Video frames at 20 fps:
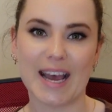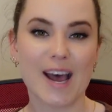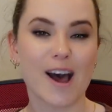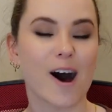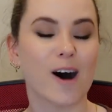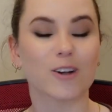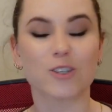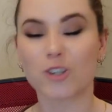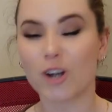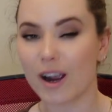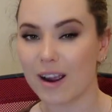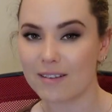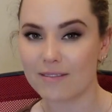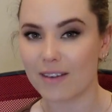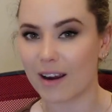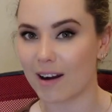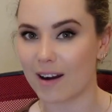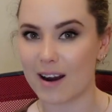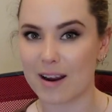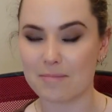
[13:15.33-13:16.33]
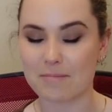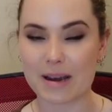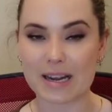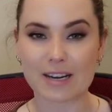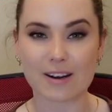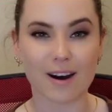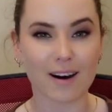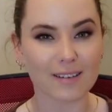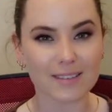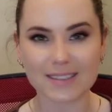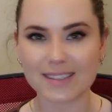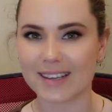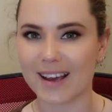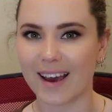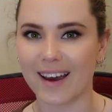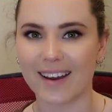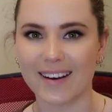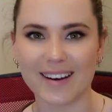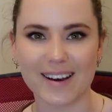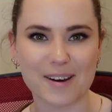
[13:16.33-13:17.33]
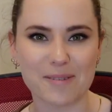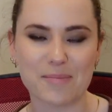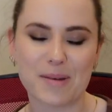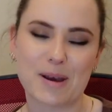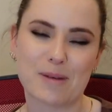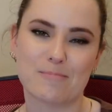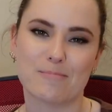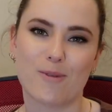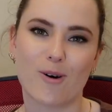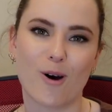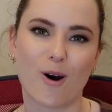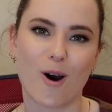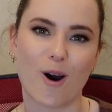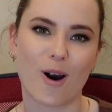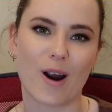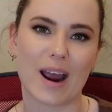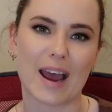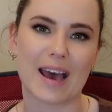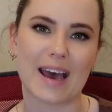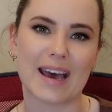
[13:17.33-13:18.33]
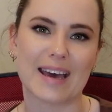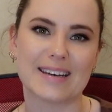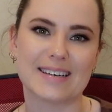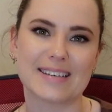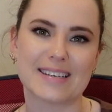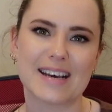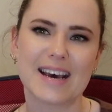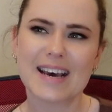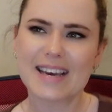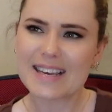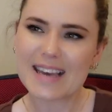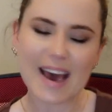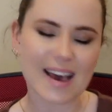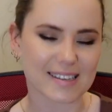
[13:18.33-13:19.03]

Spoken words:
I'll try and vary my content a bit more and yeah,